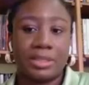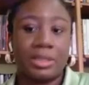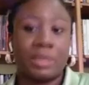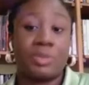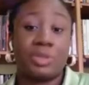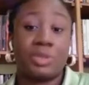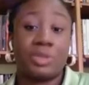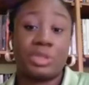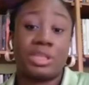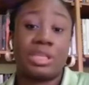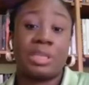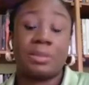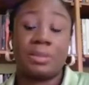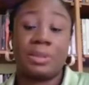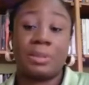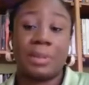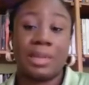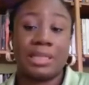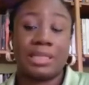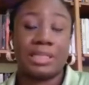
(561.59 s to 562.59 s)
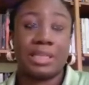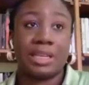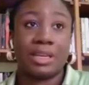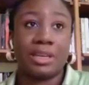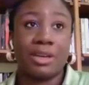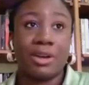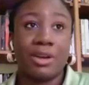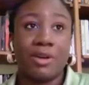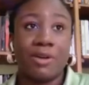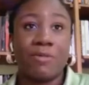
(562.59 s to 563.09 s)
We should keep demanding
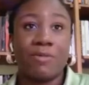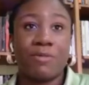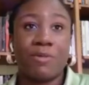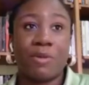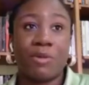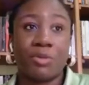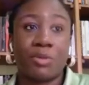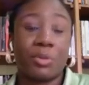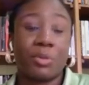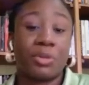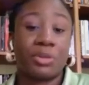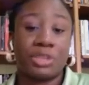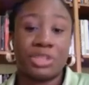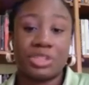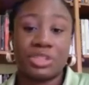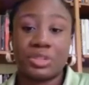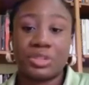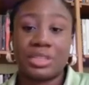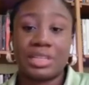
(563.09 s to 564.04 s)
for reparations